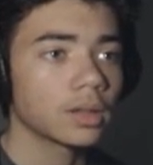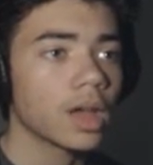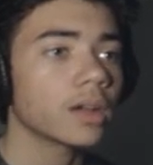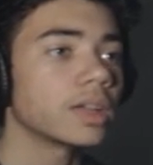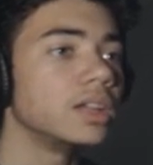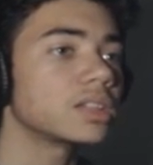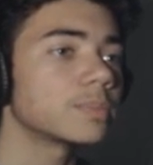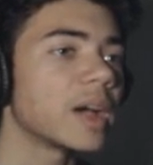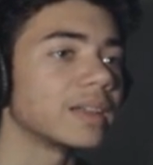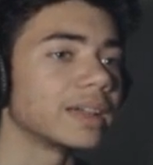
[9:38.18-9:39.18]
How can you
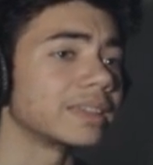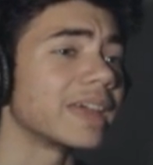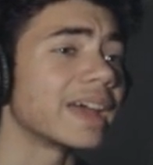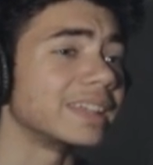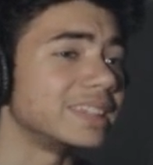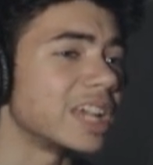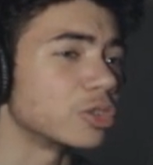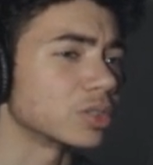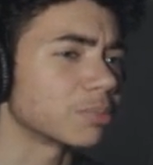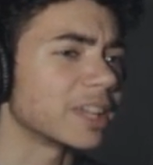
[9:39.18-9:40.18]
smile like that in a
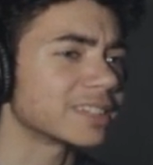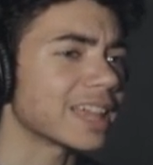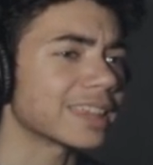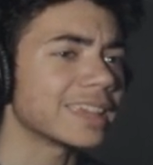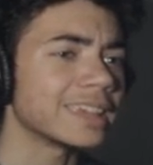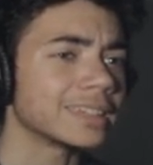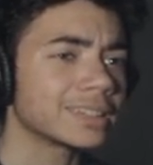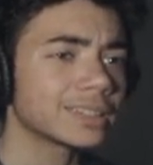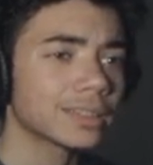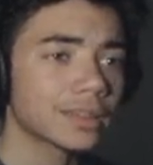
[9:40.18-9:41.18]
dangerous place like
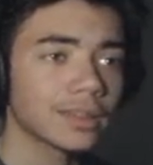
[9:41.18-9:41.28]
this?